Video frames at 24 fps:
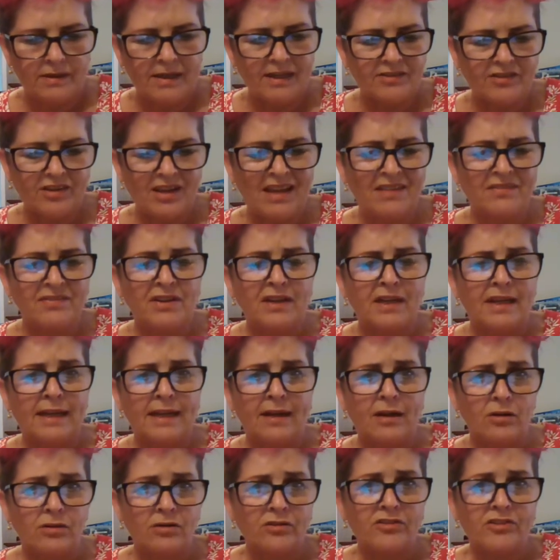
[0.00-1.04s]
that's heavenly.
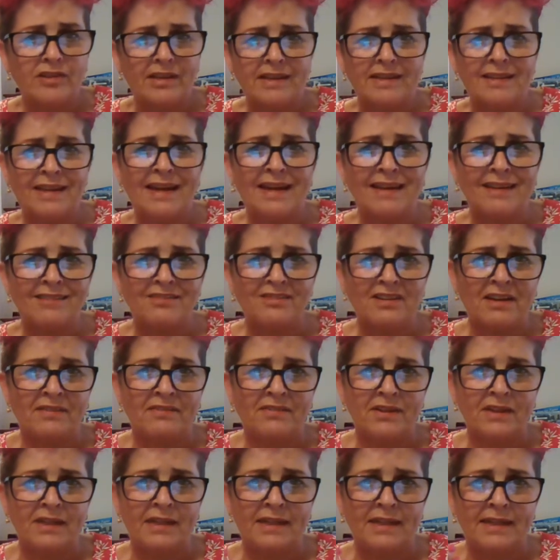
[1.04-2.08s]
Honestly, that is
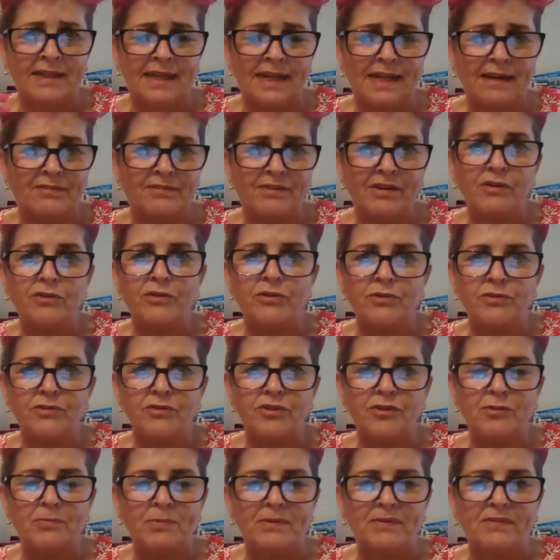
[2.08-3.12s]
heavenly. I've not used
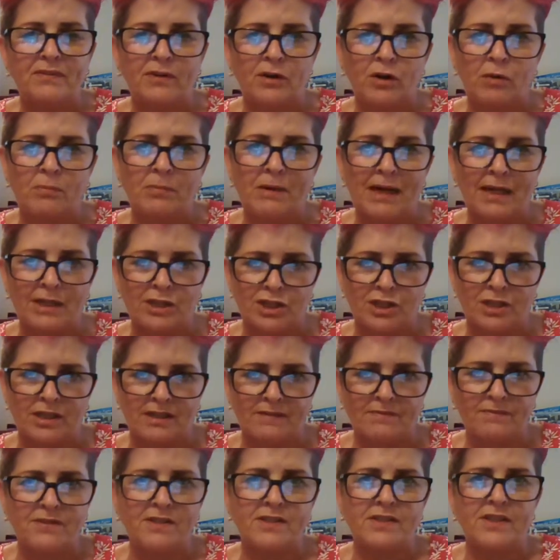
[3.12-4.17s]
this before, but I shall
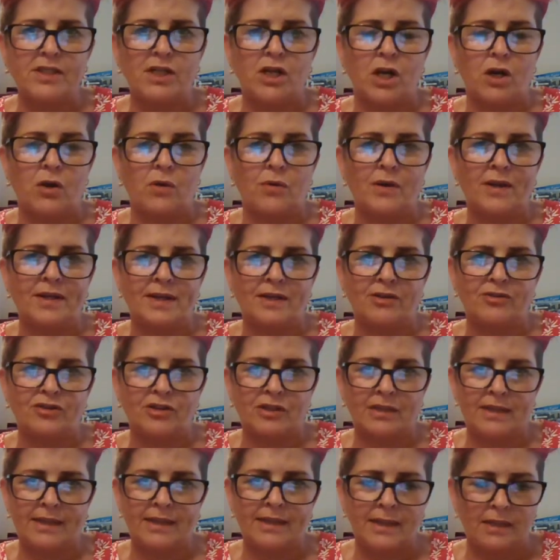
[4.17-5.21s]
give this a go and I
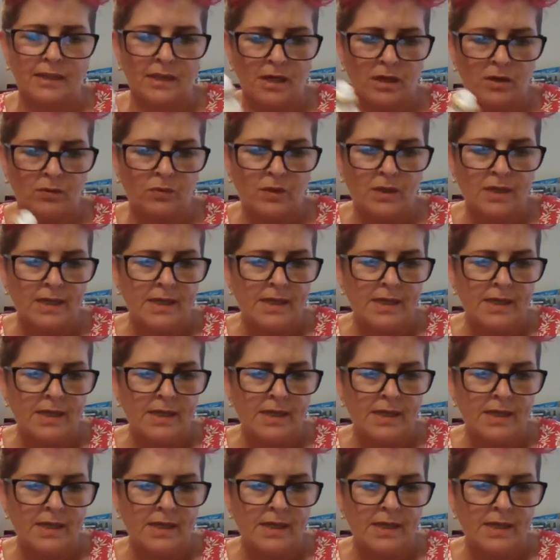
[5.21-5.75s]
shall let you know.